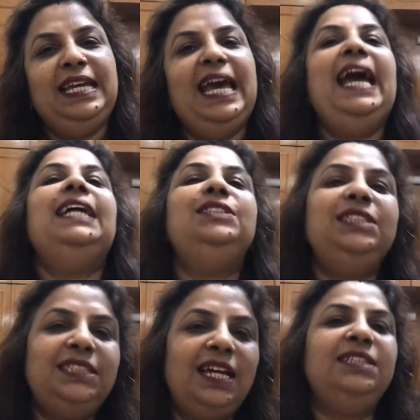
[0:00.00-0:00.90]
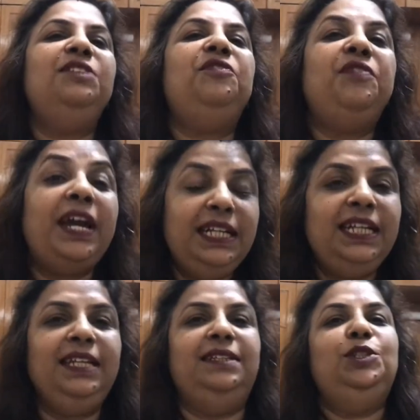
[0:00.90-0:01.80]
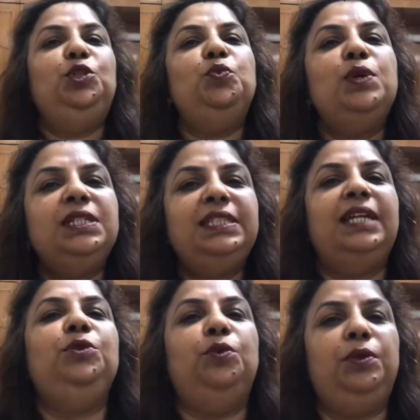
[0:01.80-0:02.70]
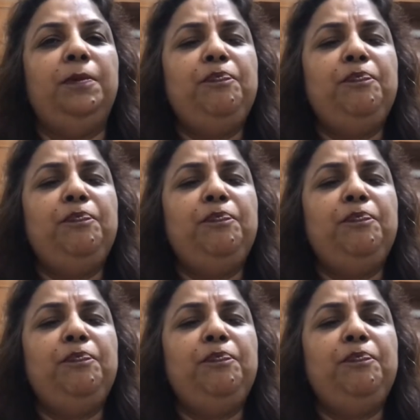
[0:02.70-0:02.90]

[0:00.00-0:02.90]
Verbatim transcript: And she started fighting towards that goal.